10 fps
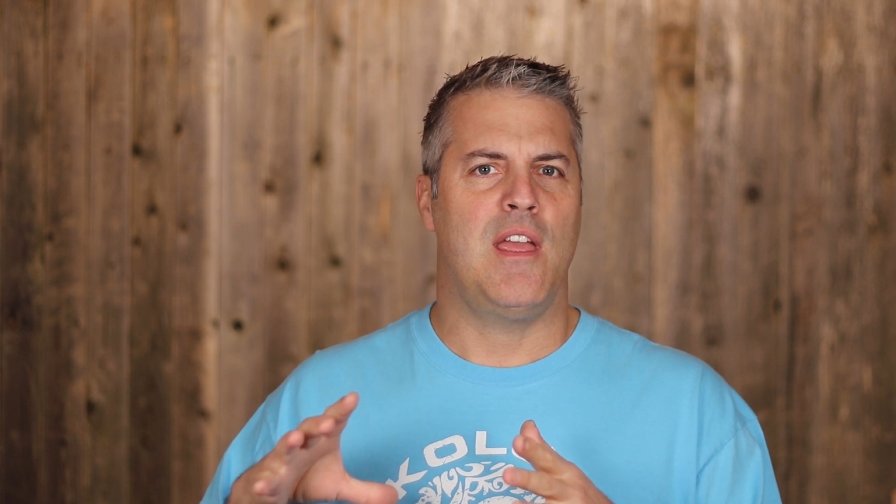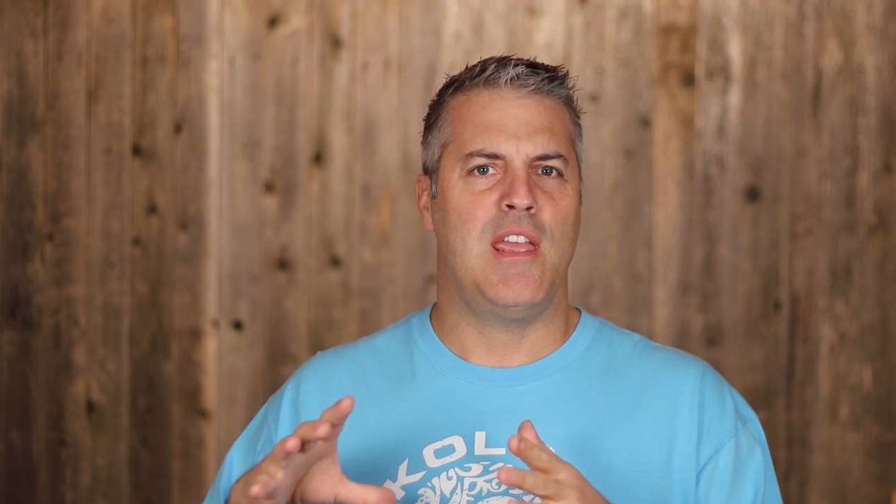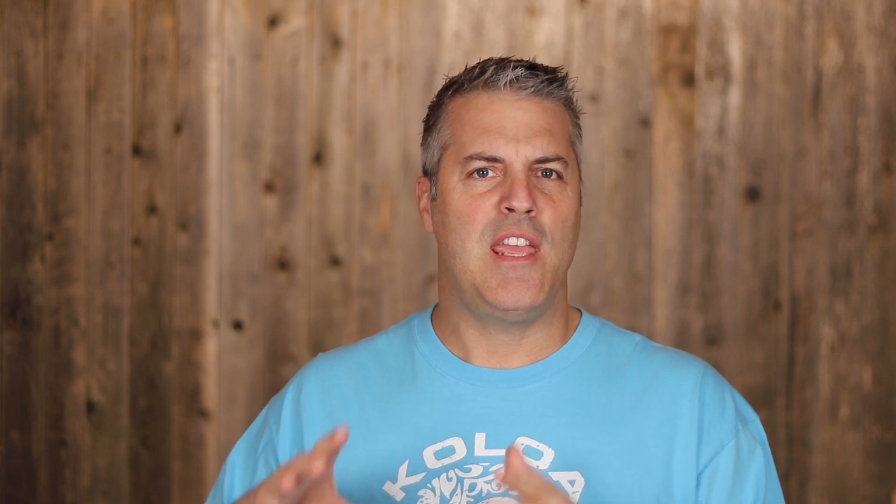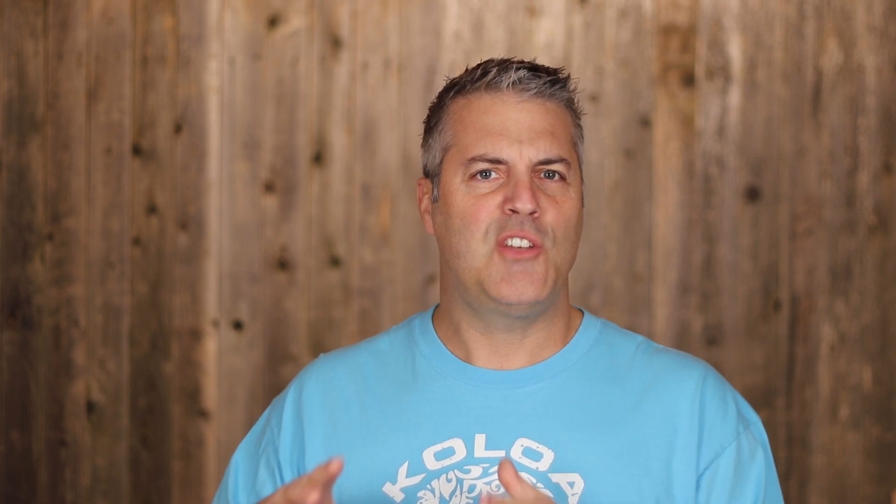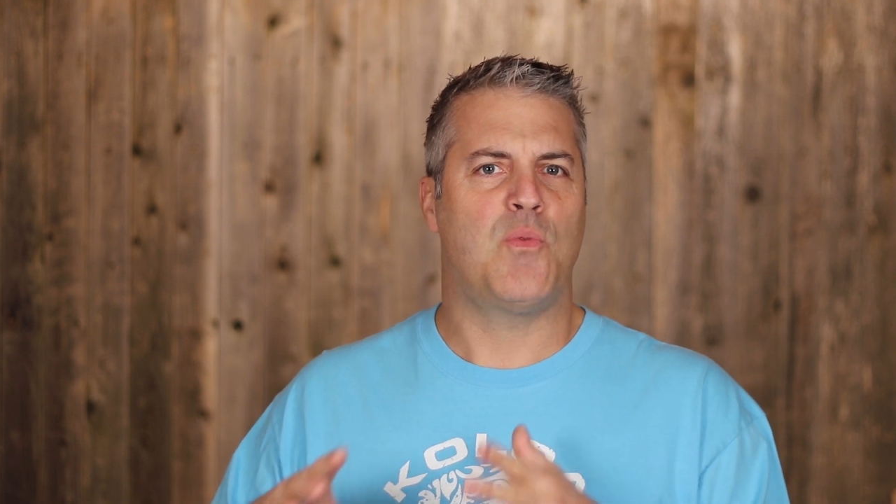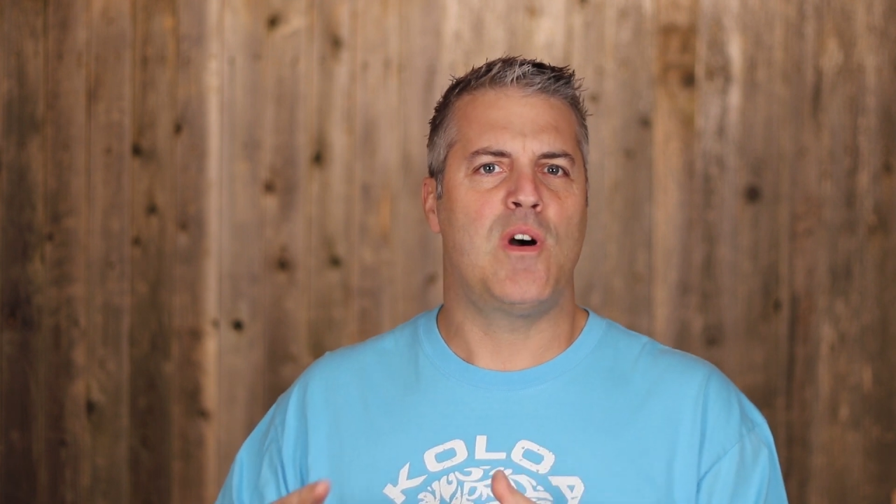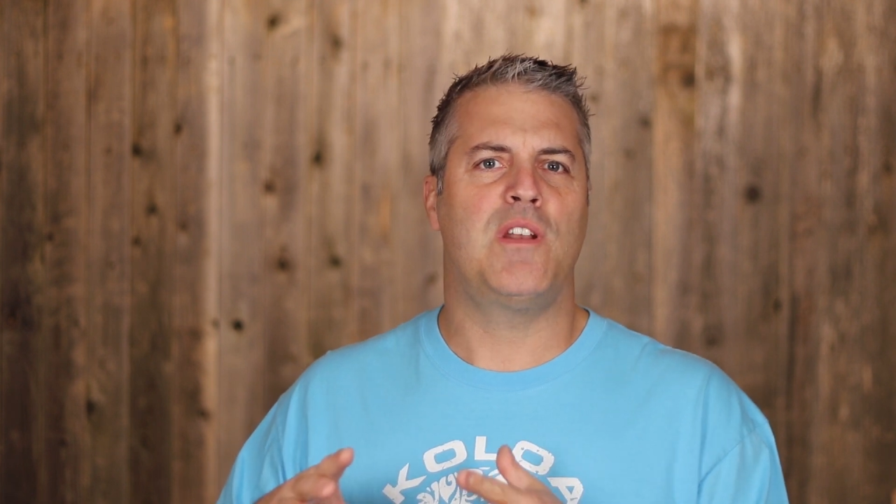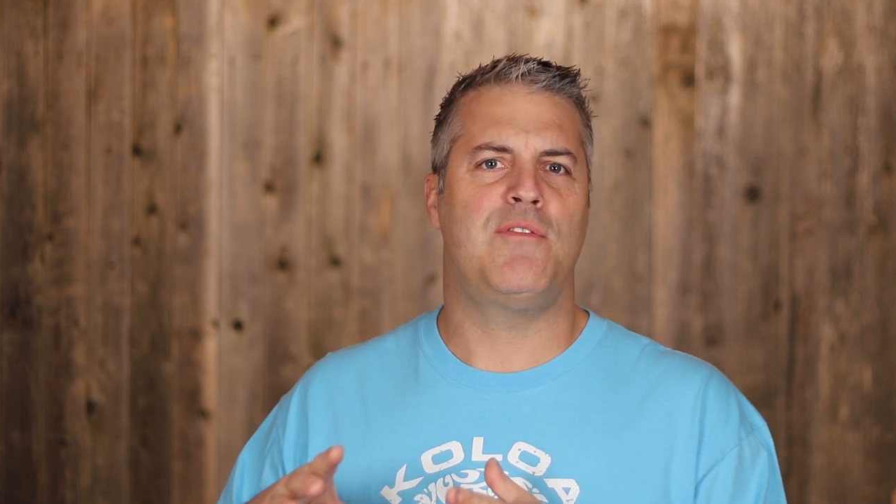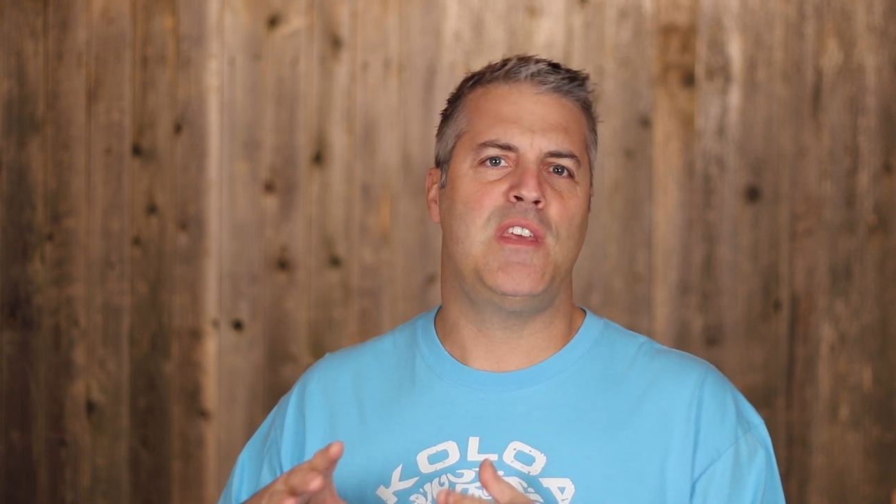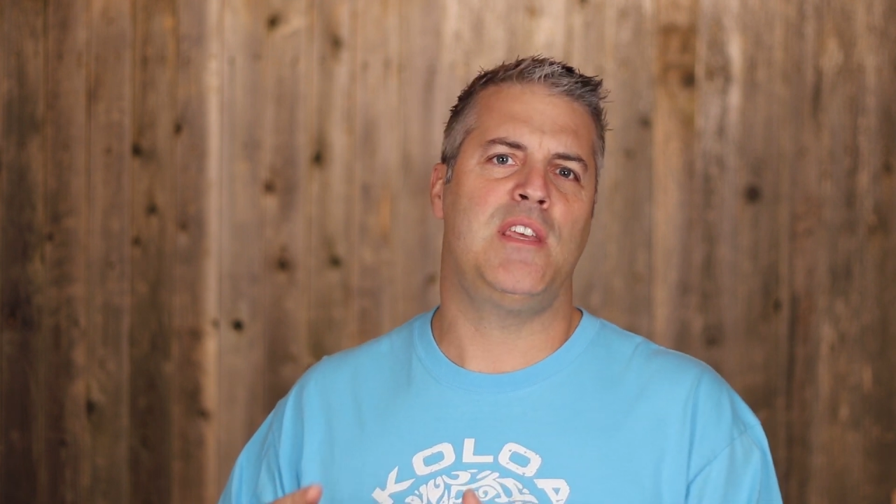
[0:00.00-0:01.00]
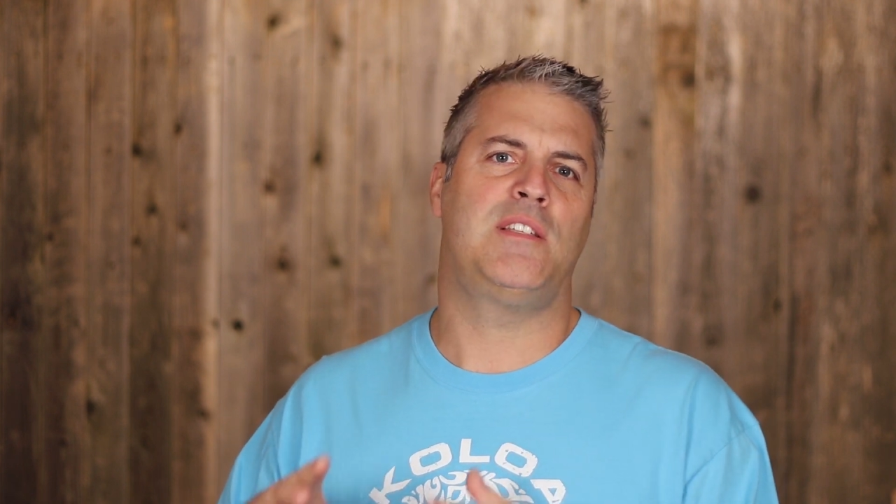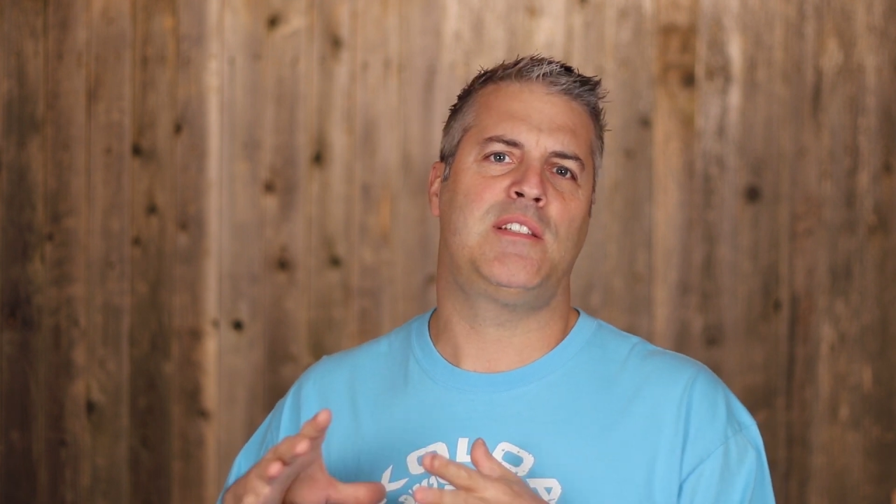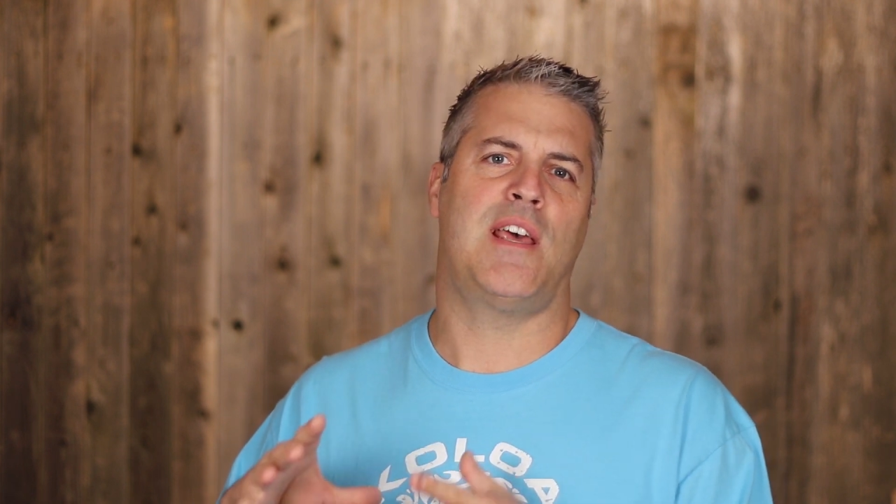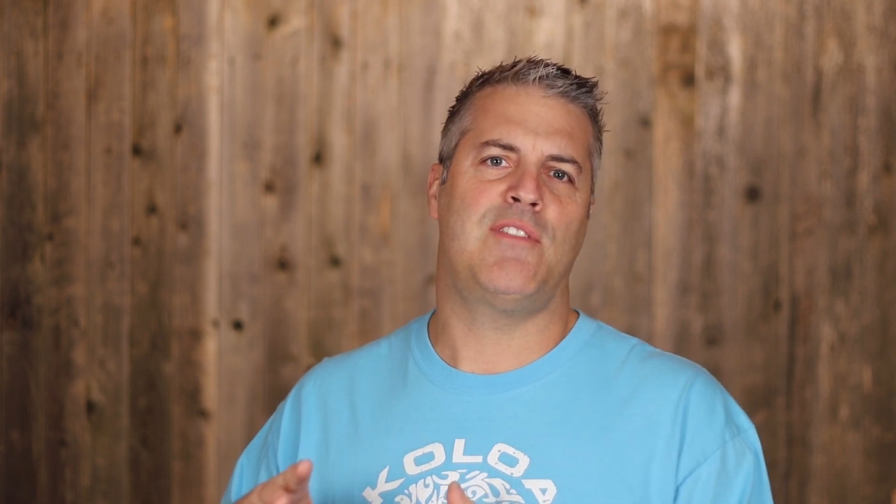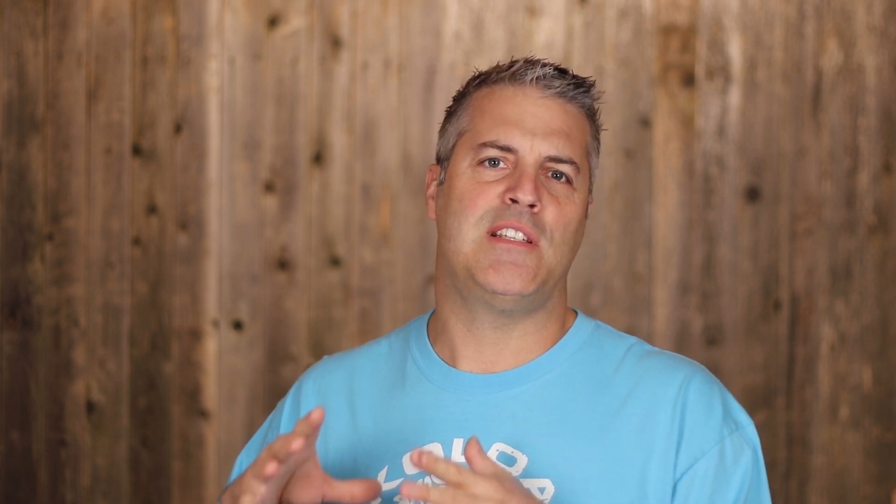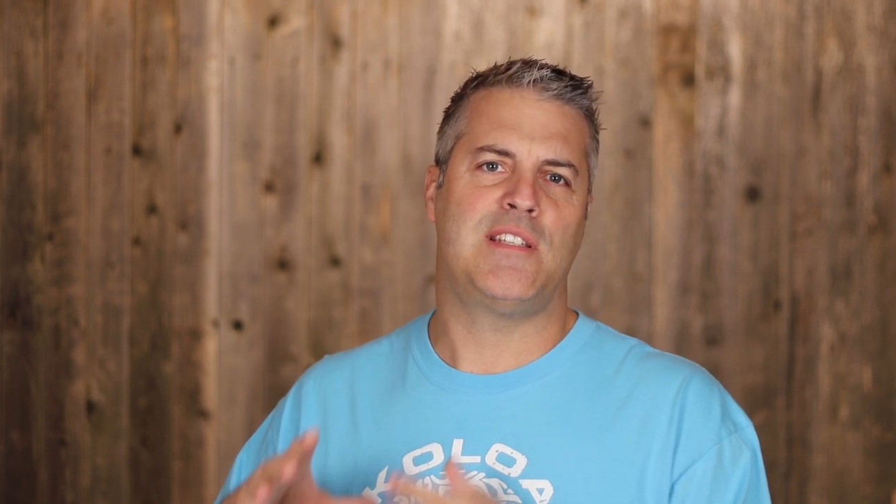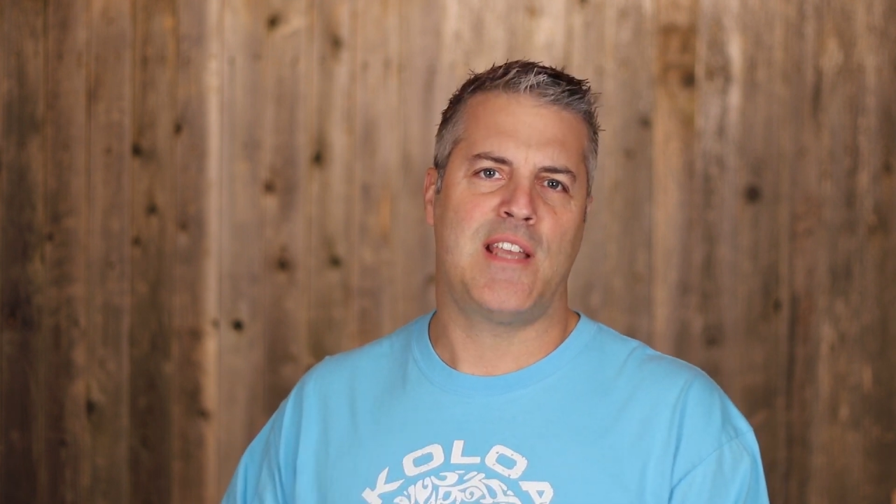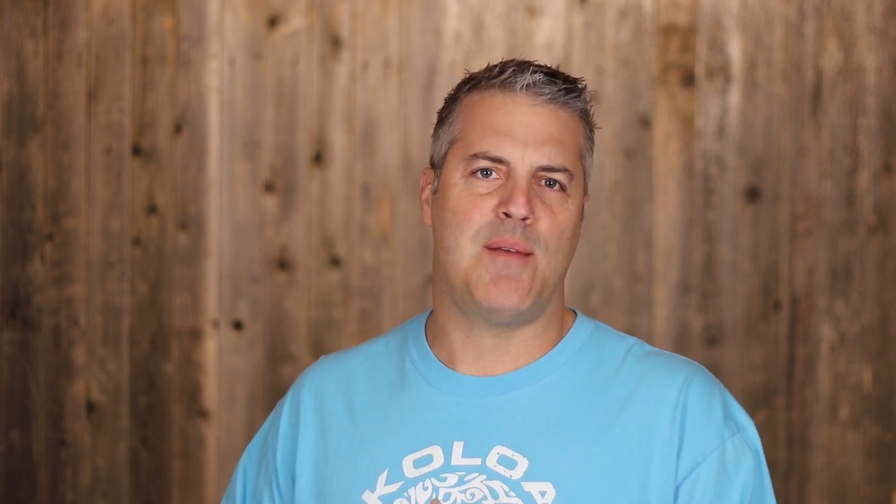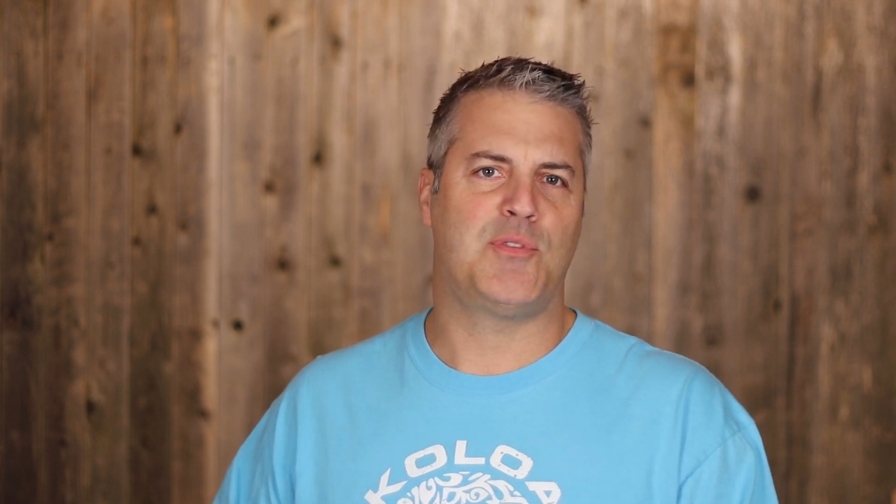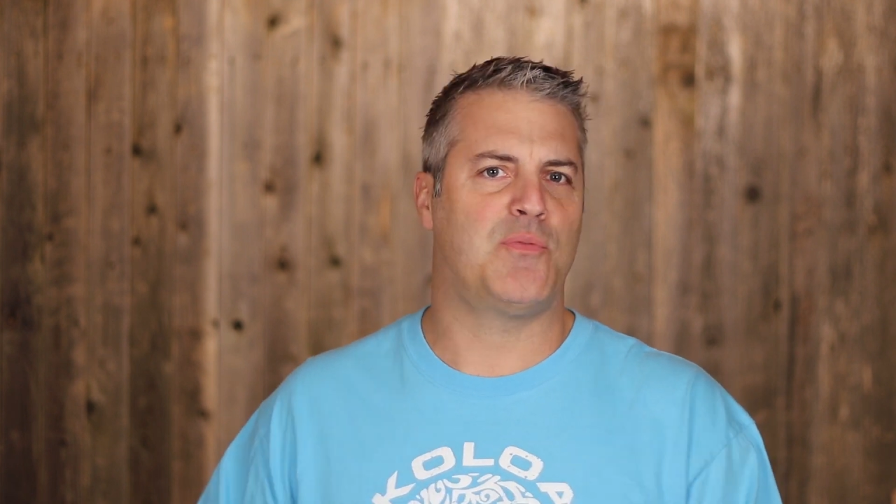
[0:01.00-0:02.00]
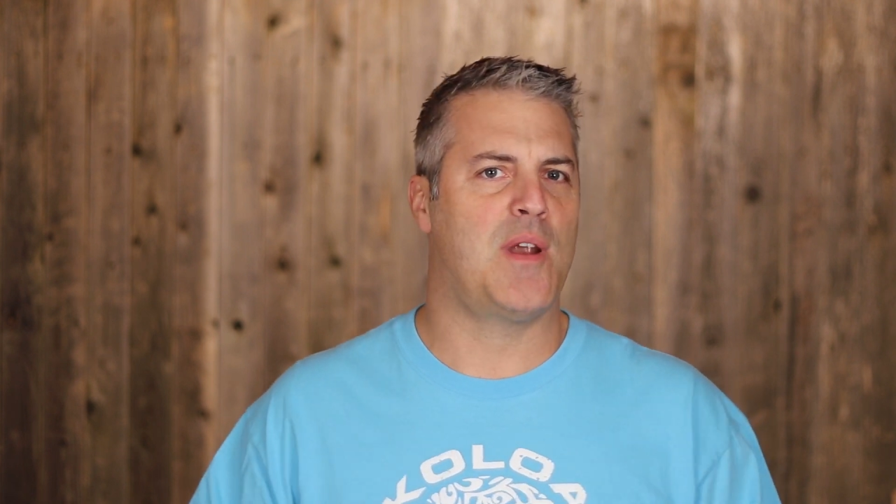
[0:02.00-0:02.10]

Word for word: Each one of these seven steps